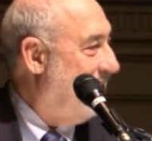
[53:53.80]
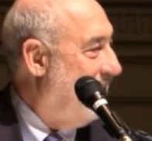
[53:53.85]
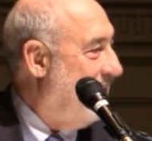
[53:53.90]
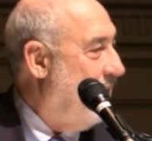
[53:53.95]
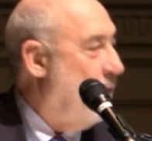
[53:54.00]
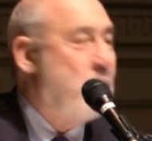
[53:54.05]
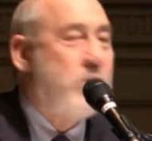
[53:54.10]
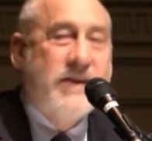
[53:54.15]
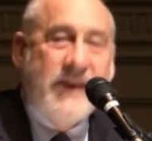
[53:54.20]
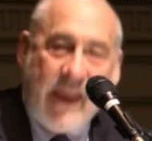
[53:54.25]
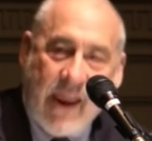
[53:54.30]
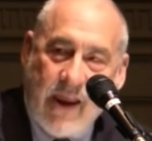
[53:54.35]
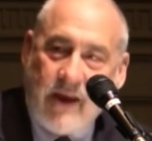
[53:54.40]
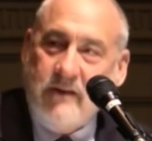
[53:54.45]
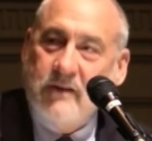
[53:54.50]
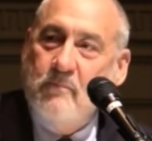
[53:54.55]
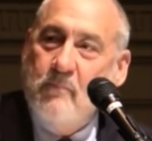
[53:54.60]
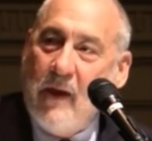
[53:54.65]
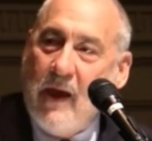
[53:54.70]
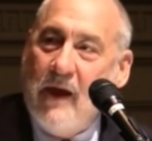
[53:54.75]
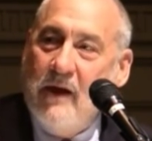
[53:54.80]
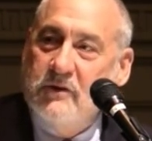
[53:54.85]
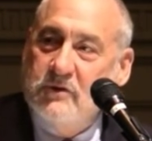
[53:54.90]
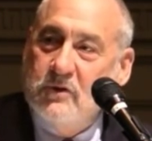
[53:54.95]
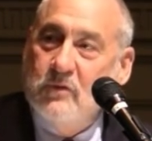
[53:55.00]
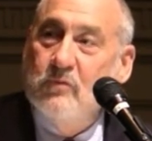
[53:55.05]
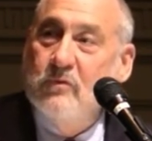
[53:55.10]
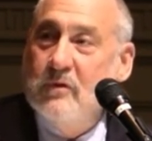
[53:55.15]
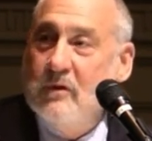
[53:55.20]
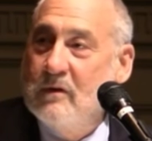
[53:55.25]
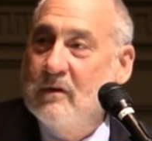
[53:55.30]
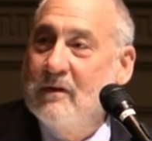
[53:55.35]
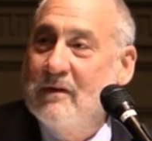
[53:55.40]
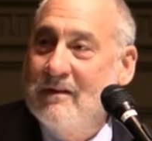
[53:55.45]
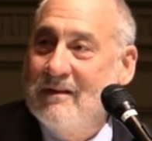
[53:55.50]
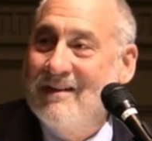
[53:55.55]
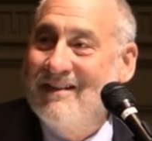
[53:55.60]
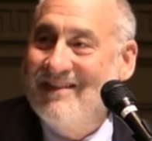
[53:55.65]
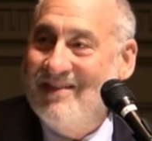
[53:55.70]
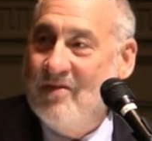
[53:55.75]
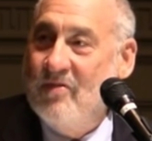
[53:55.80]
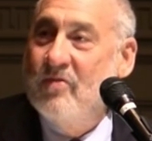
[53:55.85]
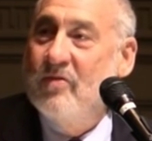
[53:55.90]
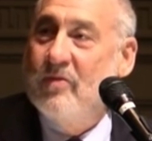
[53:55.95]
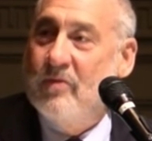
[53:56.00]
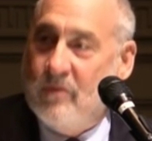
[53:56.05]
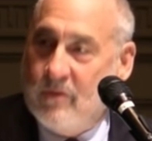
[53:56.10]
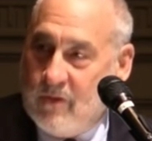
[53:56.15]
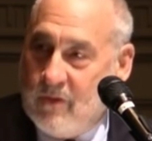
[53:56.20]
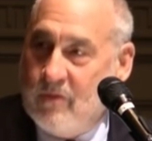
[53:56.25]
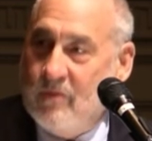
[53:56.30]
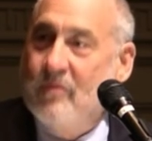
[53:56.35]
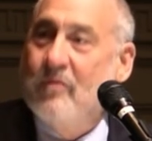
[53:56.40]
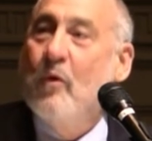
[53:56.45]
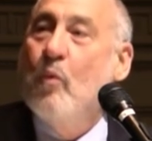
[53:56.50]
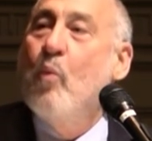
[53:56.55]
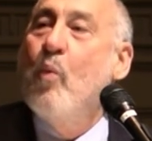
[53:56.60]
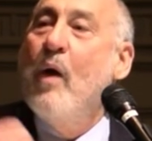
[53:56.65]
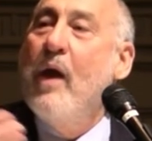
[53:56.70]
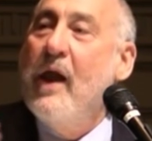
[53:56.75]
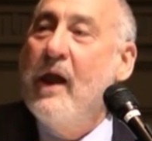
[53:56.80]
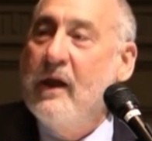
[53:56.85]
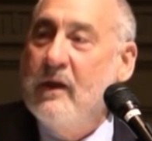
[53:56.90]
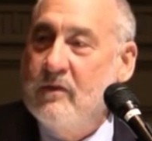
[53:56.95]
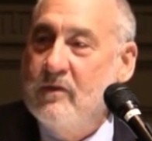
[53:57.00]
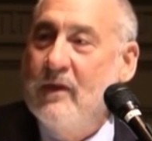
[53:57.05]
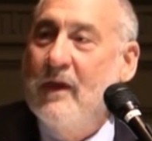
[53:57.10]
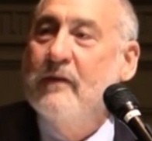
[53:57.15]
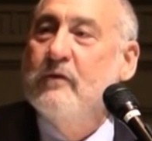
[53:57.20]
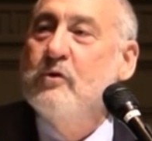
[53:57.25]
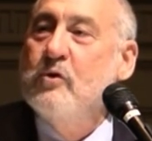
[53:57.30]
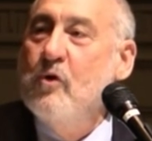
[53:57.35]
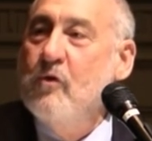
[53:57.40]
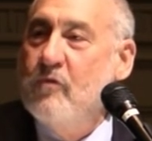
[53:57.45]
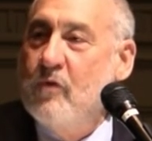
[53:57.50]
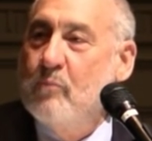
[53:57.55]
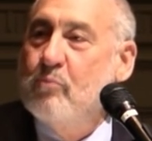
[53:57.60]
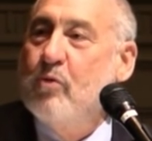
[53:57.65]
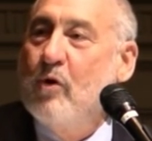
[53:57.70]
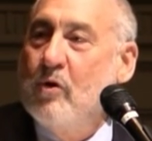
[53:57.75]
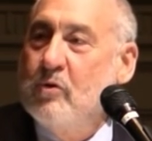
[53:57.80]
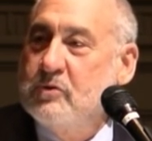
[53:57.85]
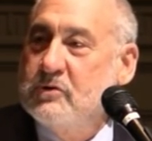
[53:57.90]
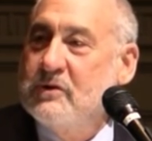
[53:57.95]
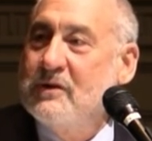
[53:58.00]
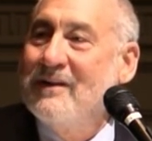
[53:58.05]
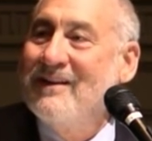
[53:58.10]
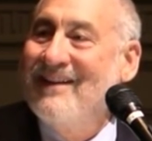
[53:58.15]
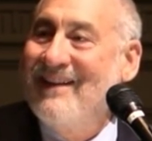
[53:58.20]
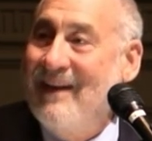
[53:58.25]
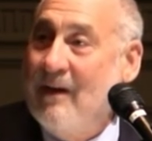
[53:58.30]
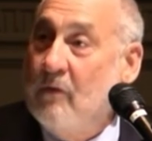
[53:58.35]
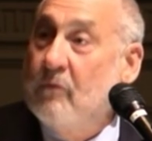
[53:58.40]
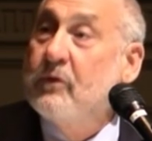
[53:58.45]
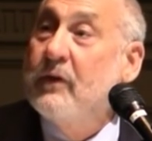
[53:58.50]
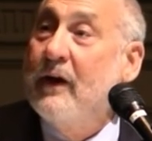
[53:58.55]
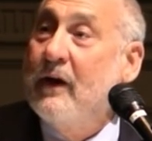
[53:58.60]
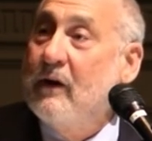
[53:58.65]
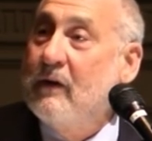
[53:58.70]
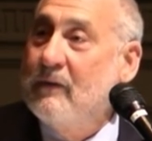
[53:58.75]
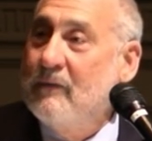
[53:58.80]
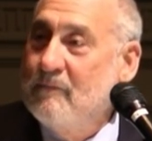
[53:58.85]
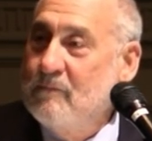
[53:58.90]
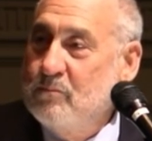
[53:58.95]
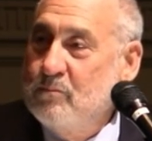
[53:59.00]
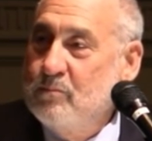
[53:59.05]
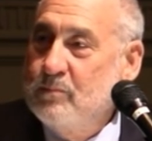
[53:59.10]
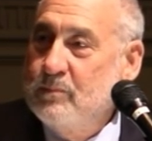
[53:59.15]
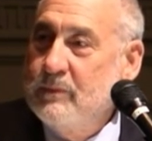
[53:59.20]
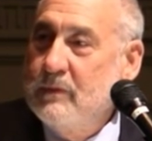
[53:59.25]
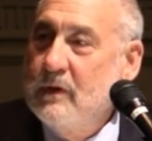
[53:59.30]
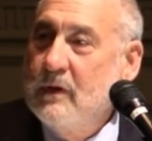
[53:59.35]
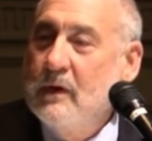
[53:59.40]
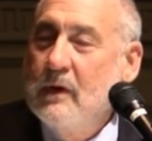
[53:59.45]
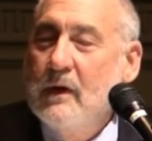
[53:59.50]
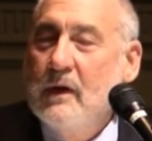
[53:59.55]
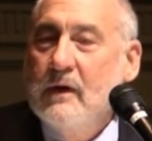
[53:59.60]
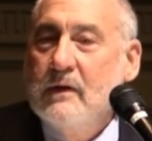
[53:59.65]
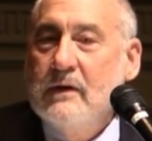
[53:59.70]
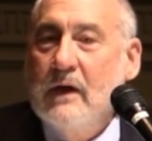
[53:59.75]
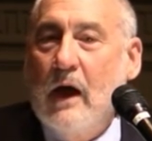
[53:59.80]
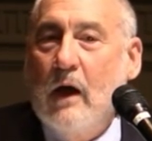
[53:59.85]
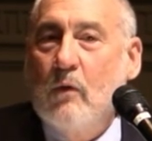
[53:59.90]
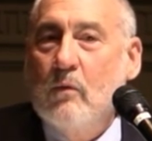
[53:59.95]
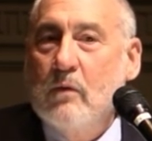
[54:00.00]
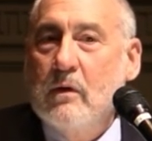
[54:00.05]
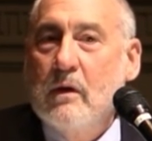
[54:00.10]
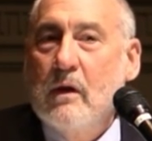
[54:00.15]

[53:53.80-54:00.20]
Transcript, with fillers: We can't imagine the way that you've approached healthcare. Now,